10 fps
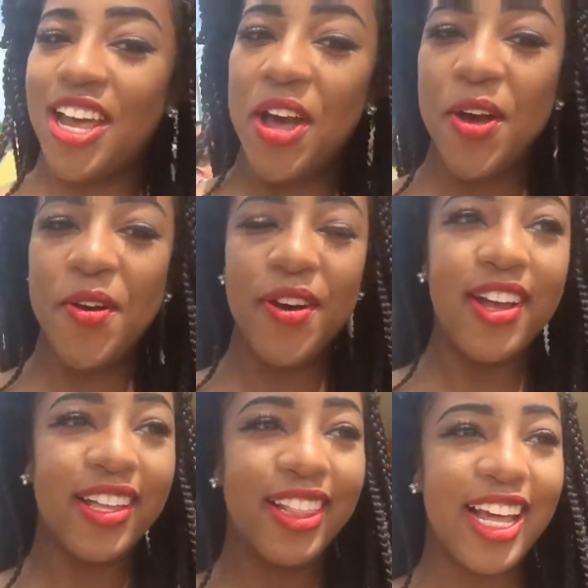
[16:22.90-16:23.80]
So
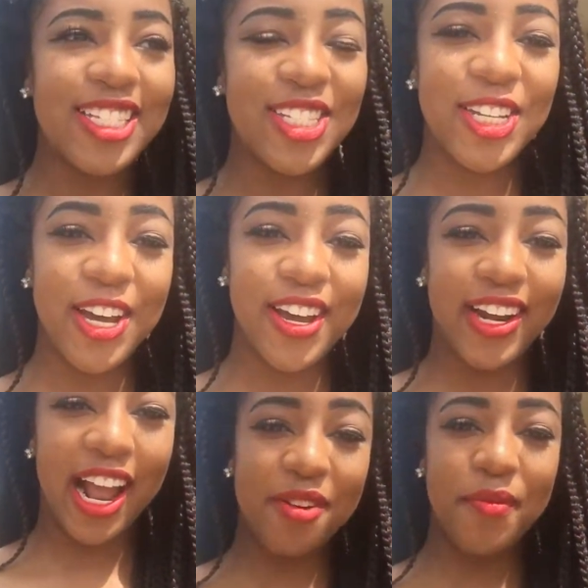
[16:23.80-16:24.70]
that's
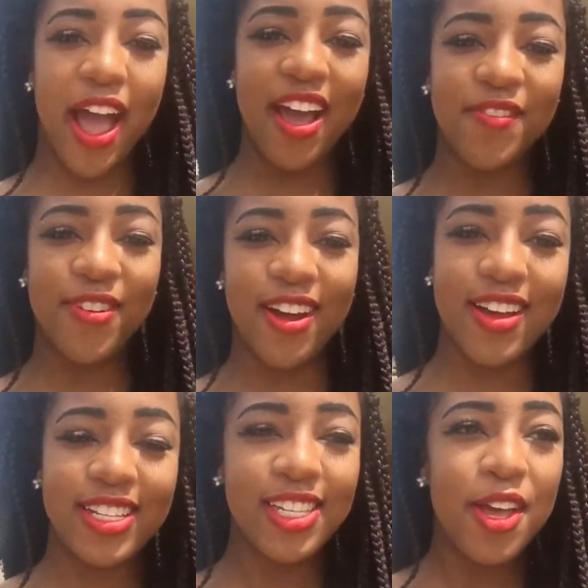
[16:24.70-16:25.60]
good and bad for
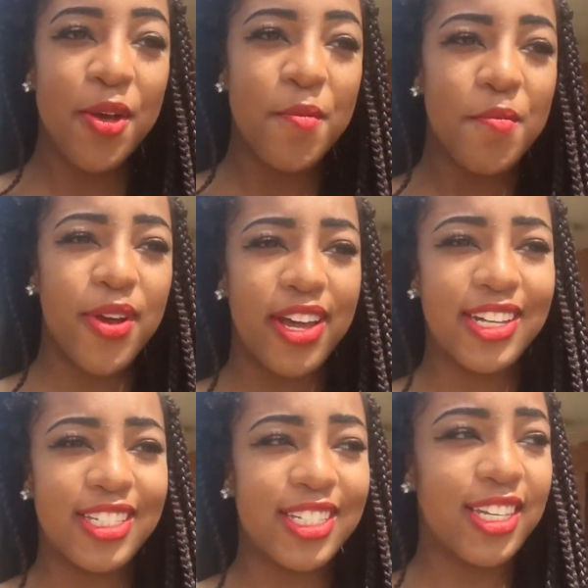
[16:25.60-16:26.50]
us, but
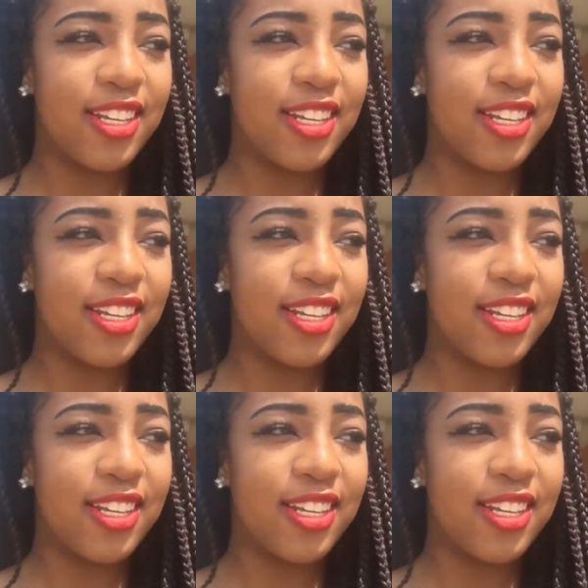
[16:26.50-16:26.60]
it's